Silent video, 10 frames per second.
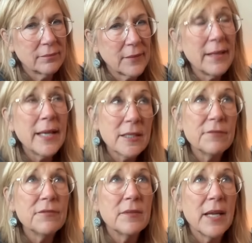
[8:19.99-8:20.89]
And that's
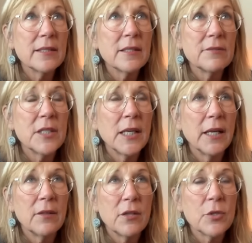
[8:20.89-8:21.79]
as of
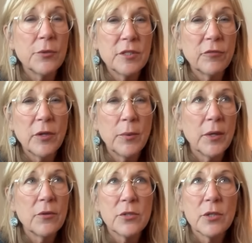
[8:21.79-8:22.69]
today. There's always free
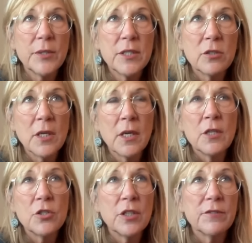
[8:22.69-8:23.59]
will. There's always
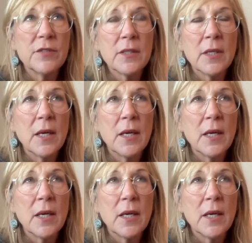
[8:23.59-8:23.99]
shifts.